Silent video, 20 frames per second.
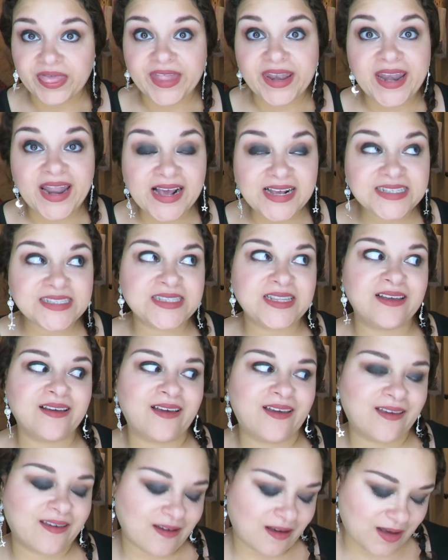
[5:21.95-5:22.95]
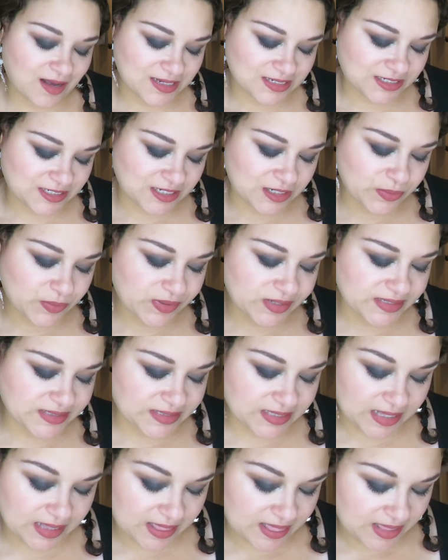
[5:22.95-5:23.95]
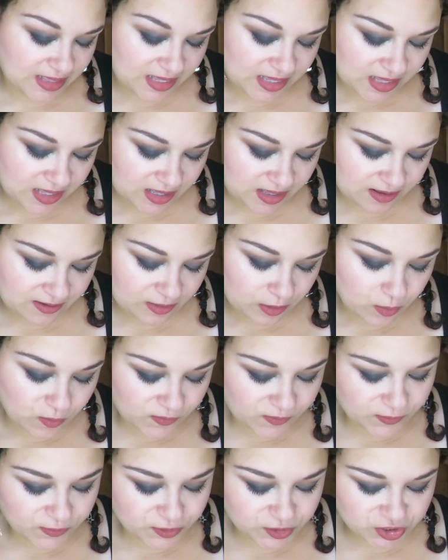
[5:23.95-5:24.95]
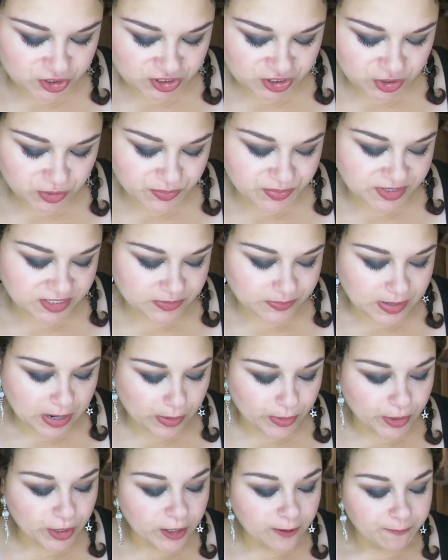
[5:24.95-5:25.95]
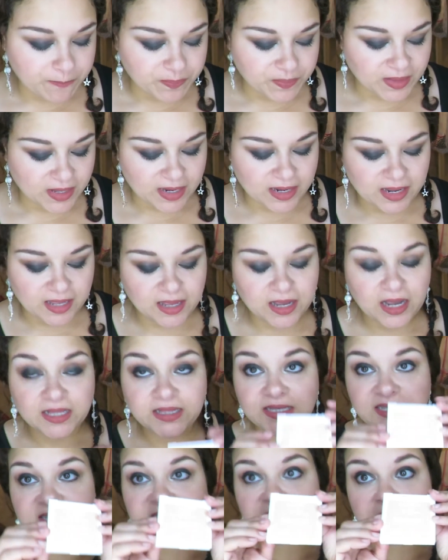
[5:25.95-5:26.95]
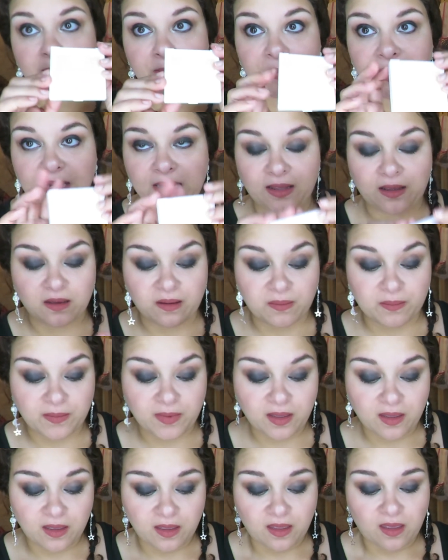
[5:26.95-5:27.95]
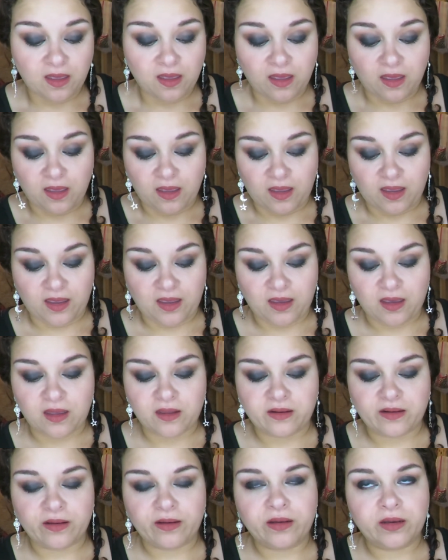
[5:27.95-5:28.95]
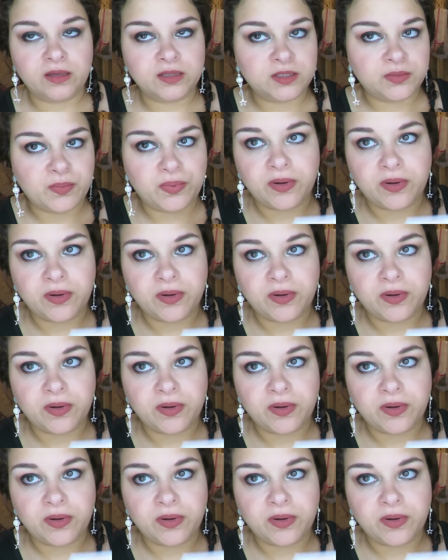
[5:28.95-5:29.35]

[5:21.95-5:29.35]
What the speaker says: The next thing I got was the No Filter Sheer Press Powder, and I got this in a medium, and it's